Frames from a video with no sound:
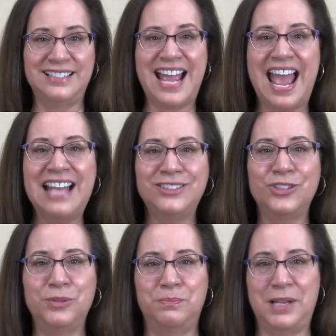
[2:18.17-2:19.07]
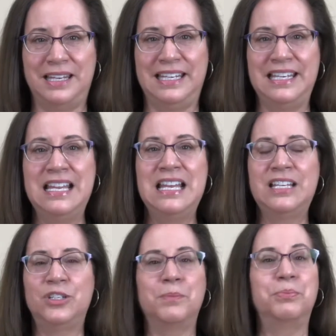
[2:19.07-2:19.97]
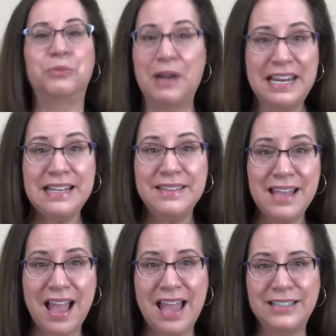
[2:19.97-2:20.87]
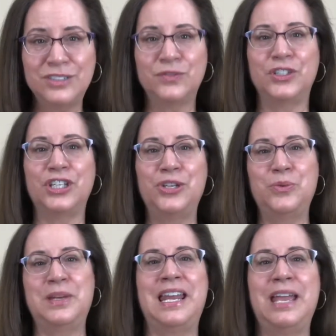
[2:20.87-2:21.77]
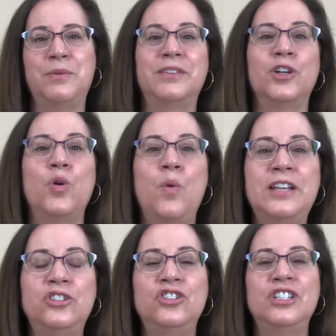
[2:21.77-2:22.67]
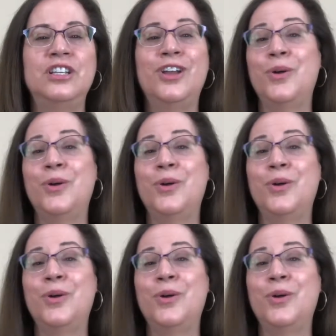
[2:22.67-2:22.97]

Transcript: ask your buddy to break the ice for the Q&A with a question